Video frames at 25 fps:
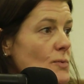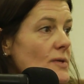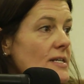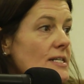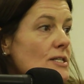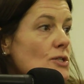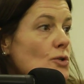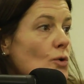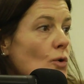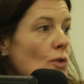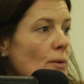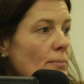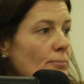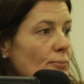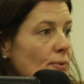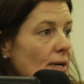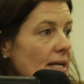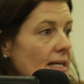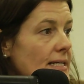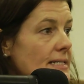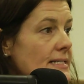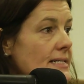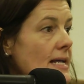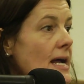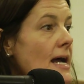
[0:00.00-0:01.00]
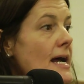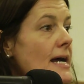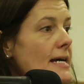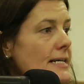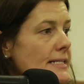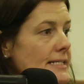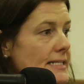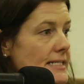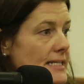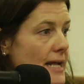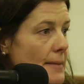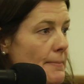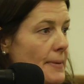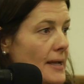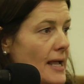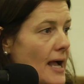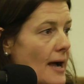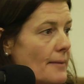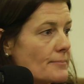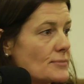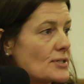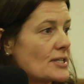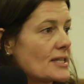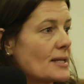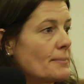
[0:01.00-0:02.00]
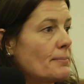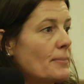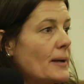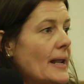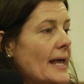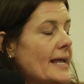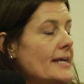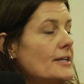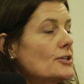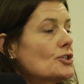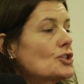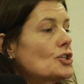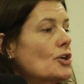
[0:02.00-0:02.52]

We saw the BRICS stepping up to the plate,